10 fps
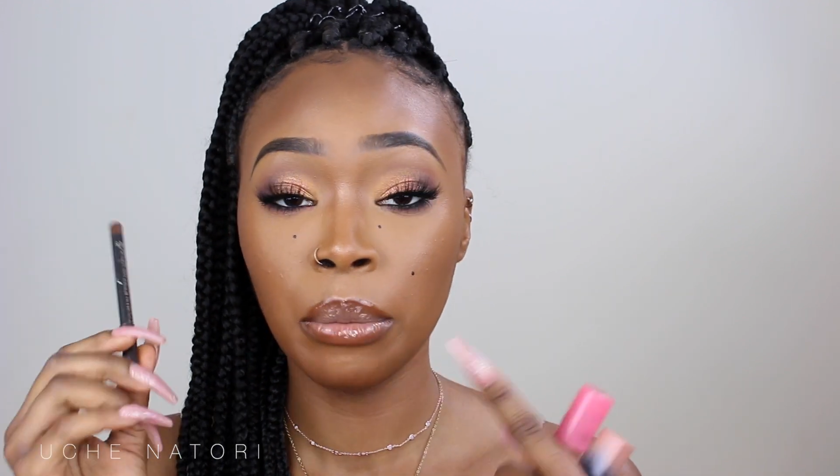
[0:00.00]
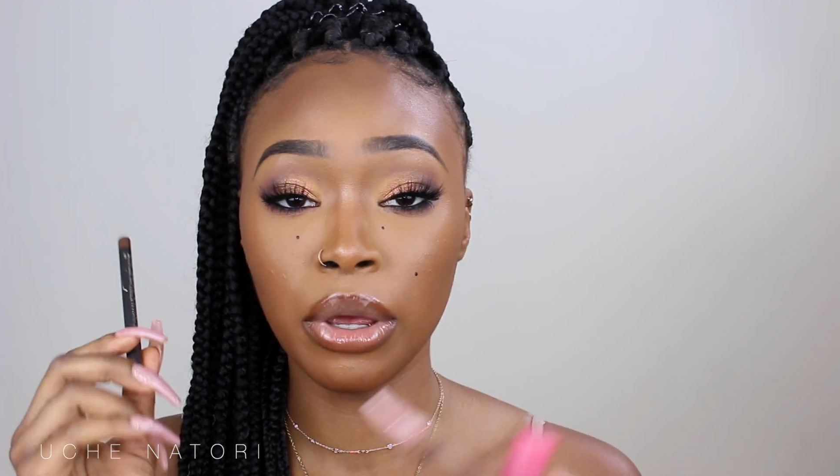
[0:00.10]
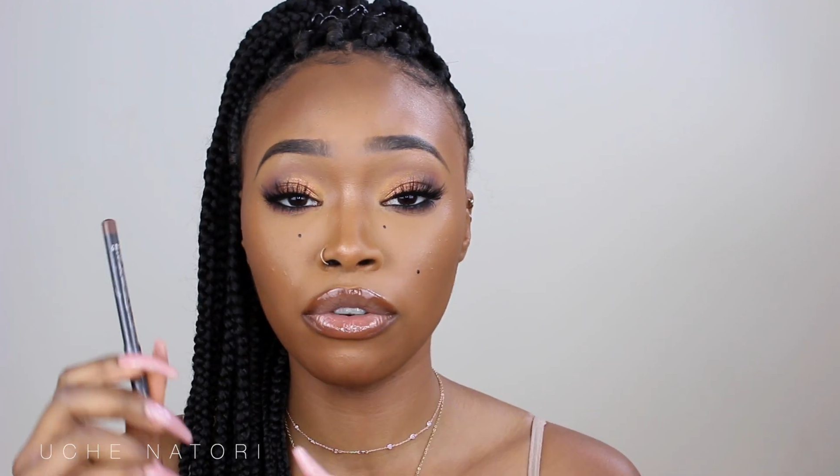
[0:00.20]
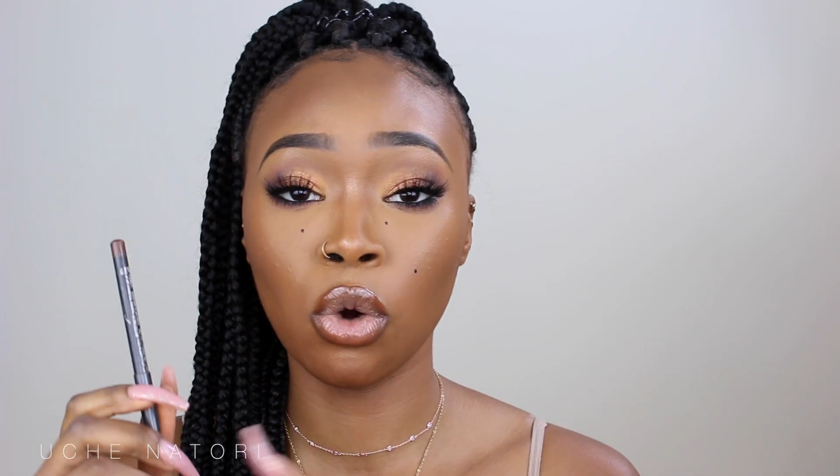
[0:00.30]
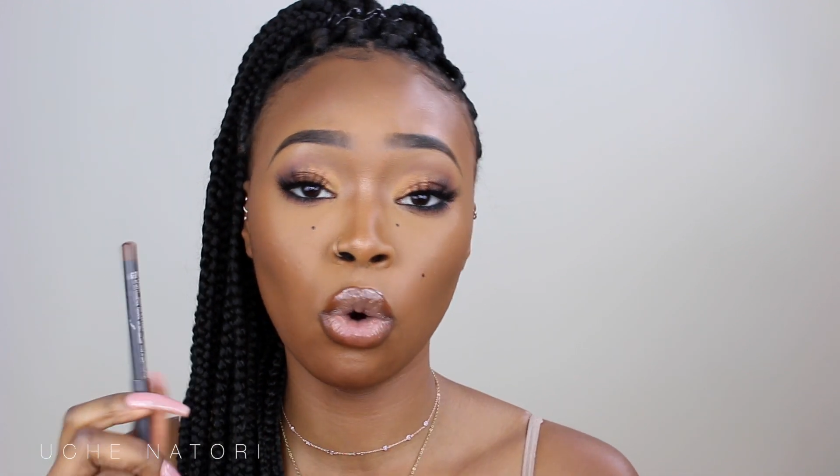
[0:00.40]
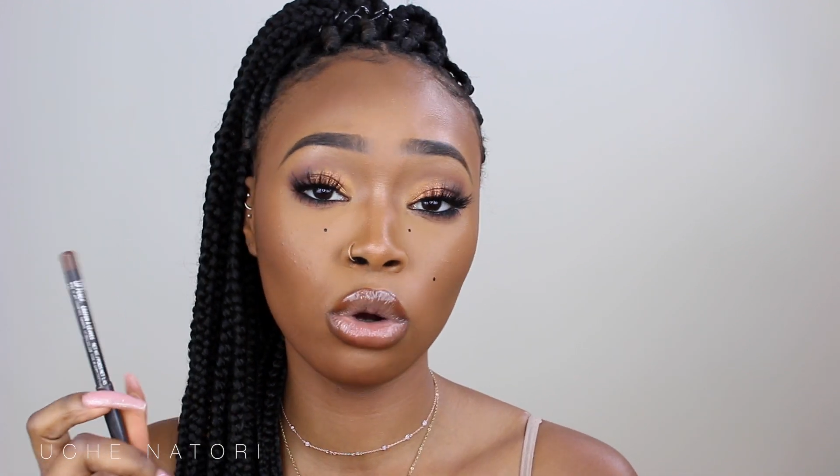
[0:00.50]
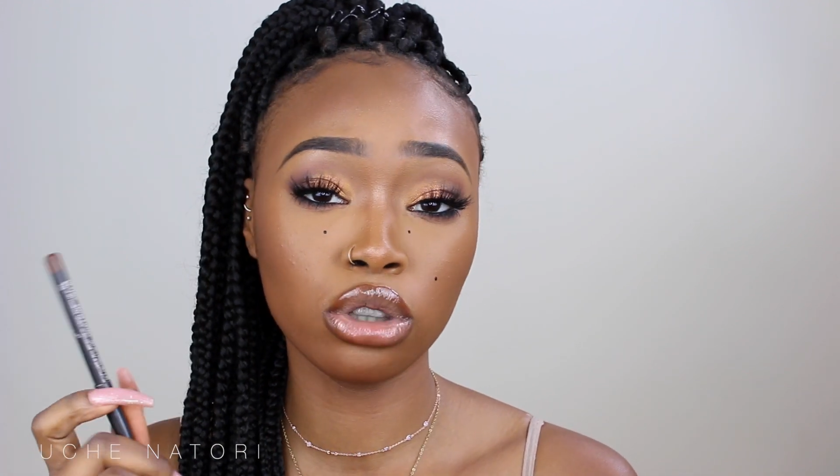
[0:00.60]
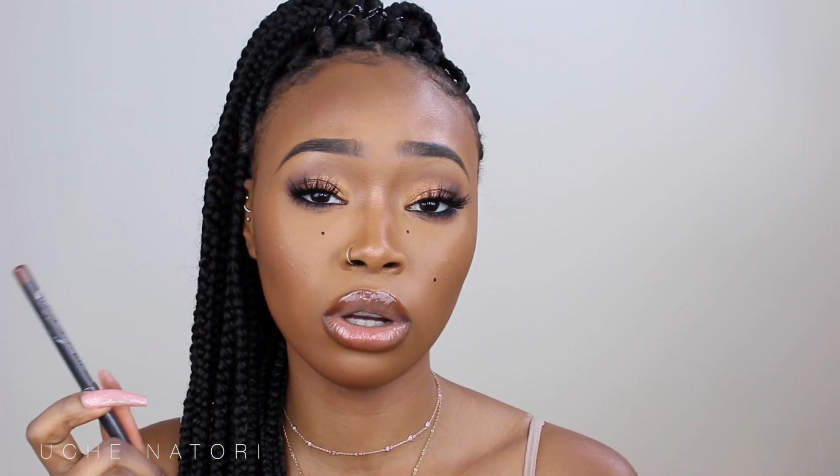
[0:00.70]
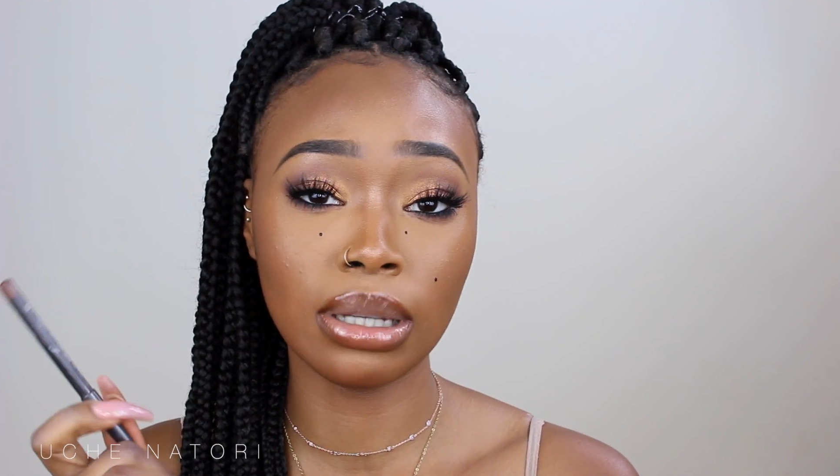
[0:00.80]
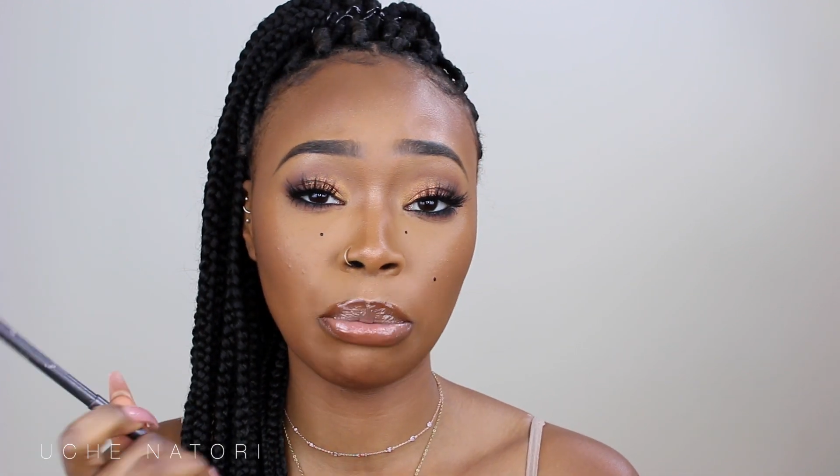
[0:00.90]
But if Cork
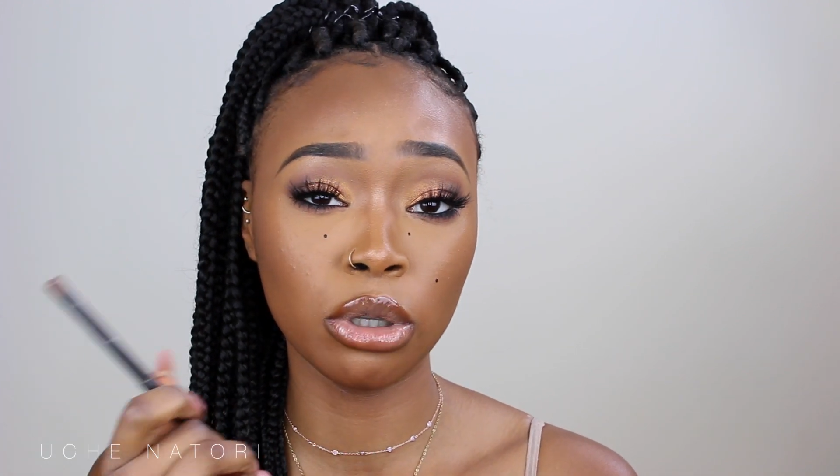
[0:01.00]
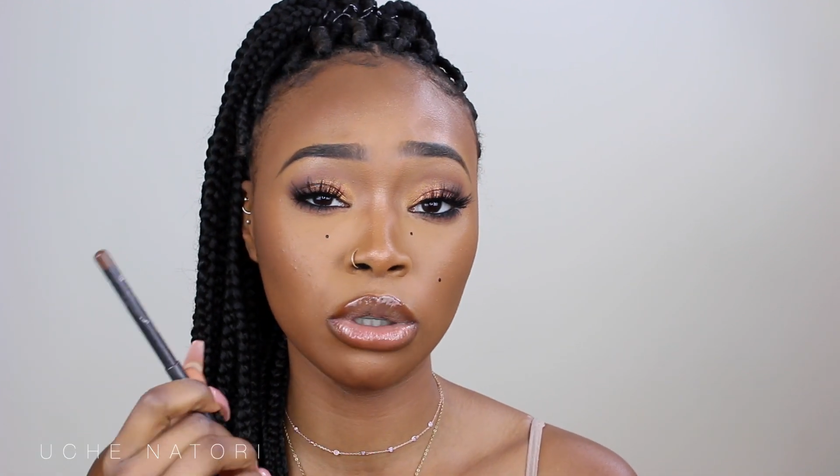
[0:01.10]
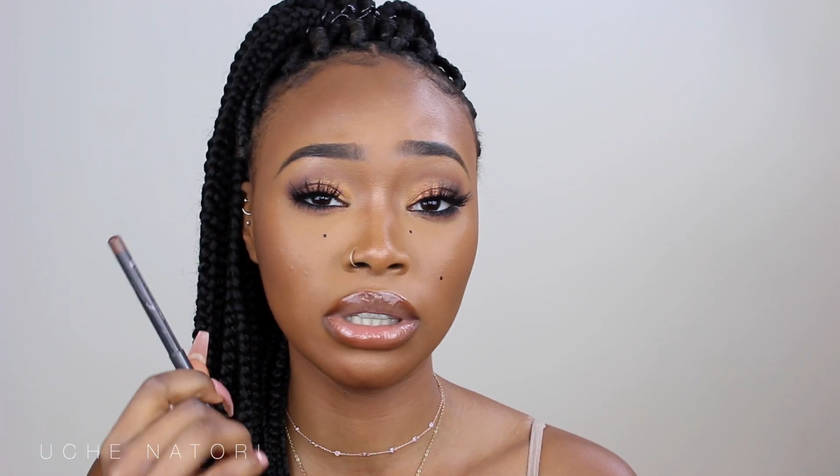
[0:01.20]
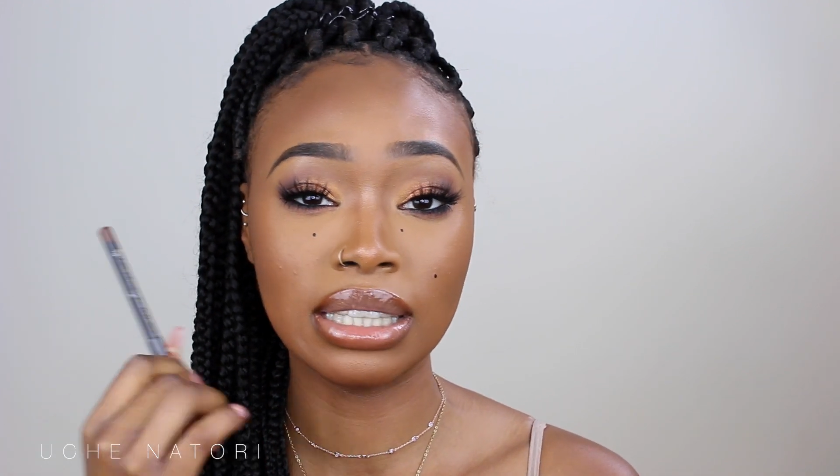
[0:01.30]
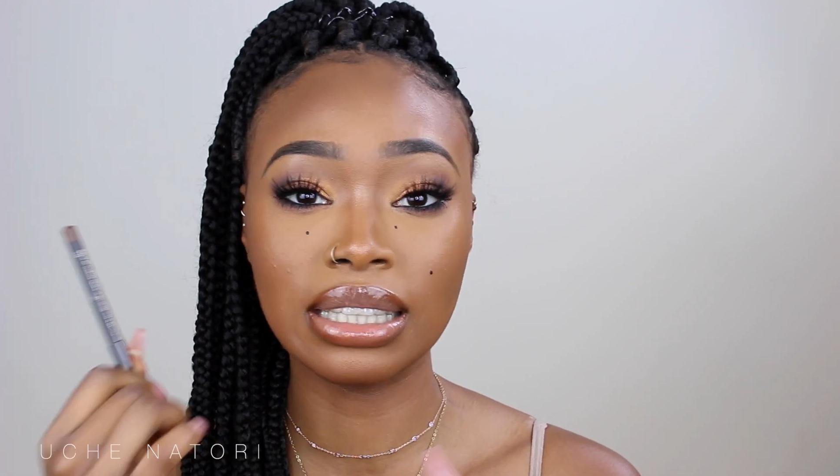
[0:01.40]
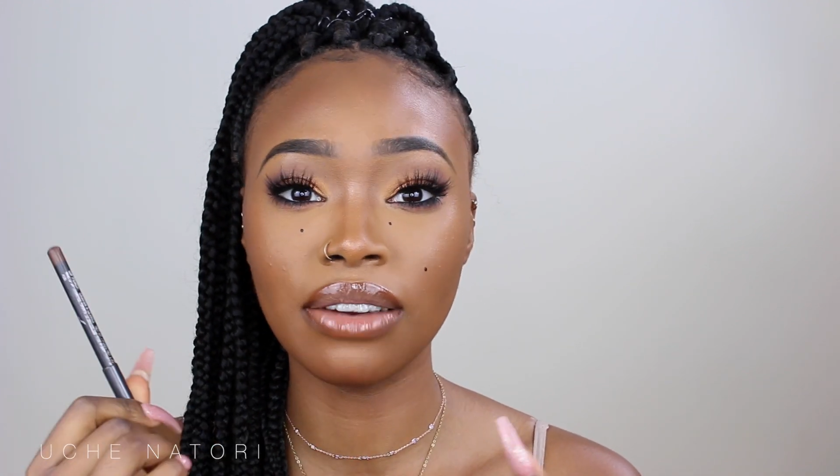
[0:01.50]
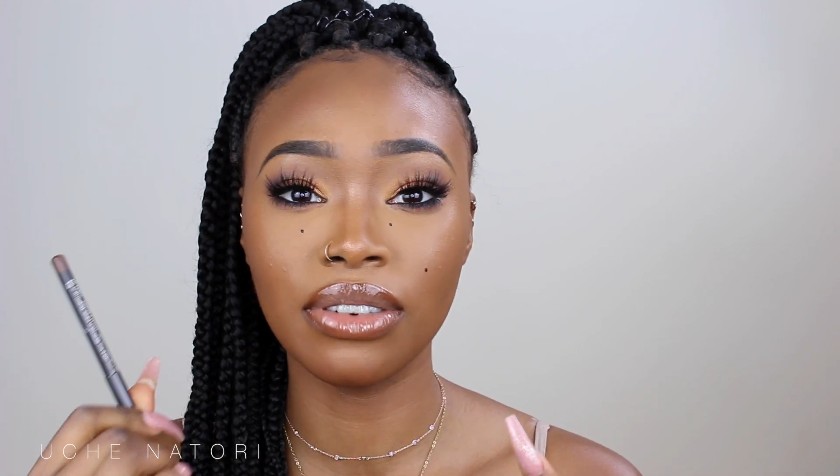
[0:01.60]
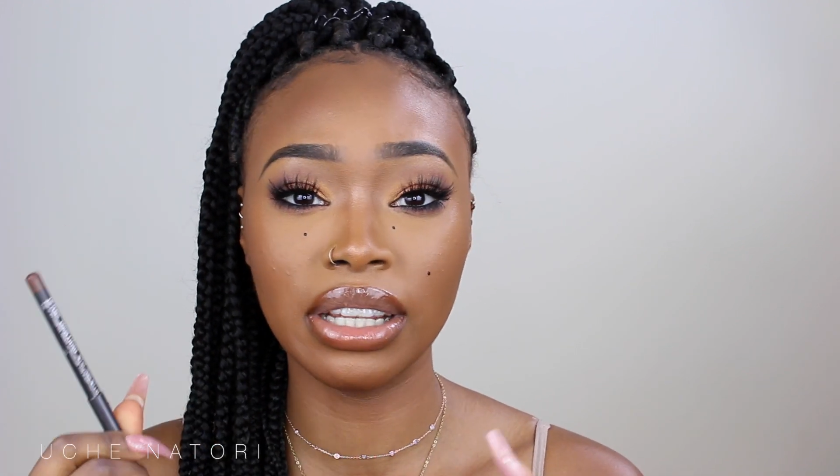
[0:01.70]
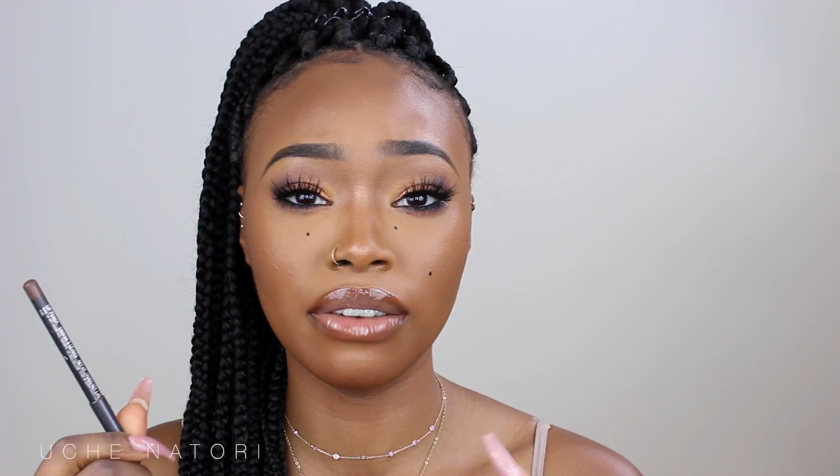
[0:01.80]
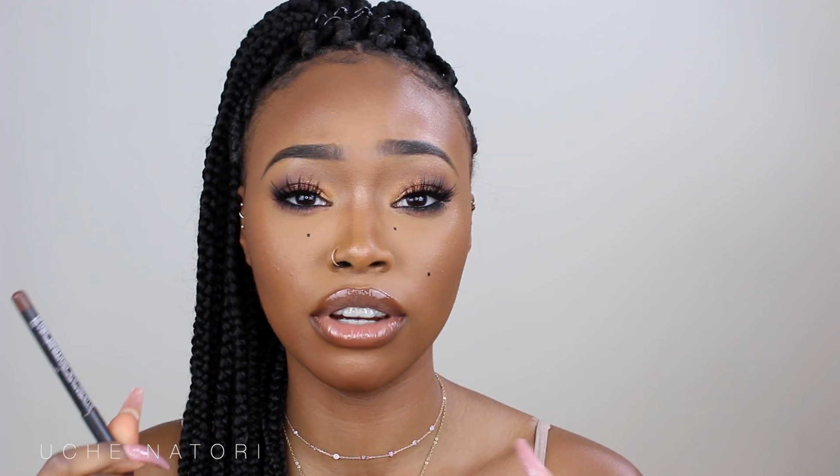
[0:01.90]
shows up on you, then
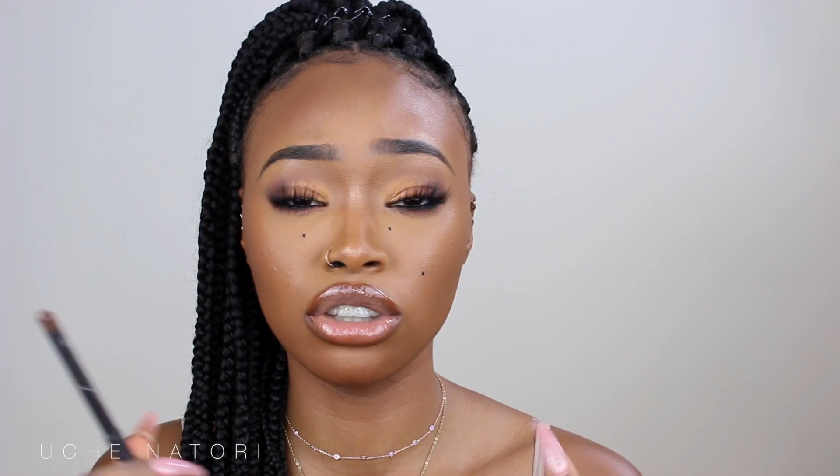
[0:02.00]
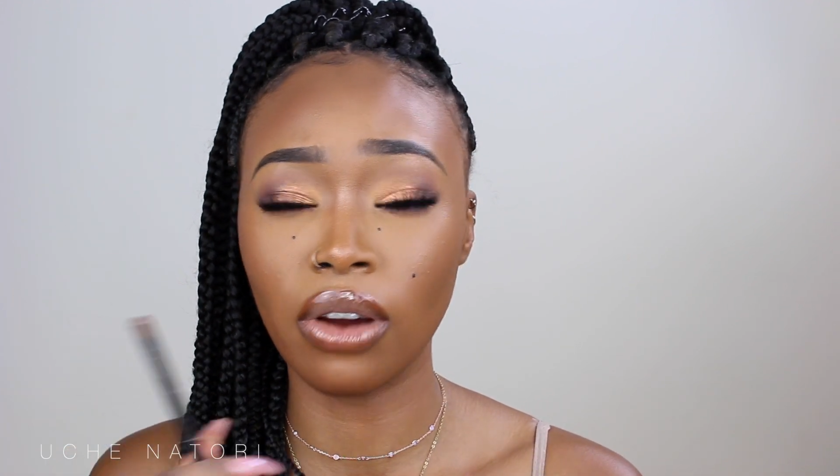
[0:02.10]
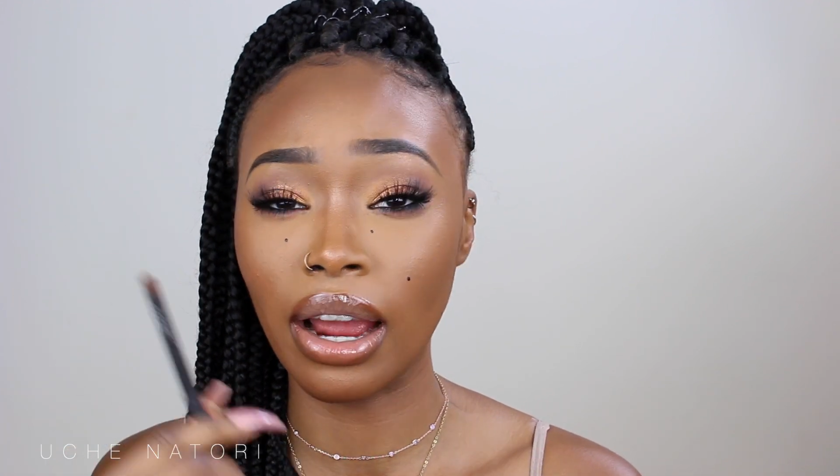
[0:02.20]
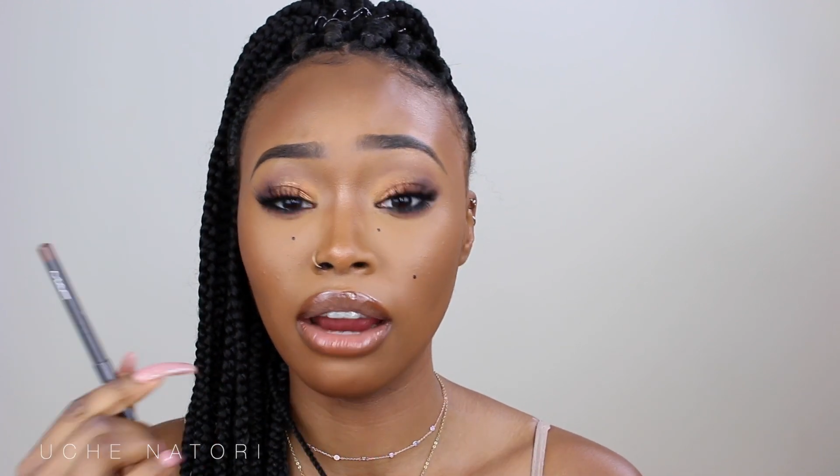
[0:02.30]
definitely give it a try.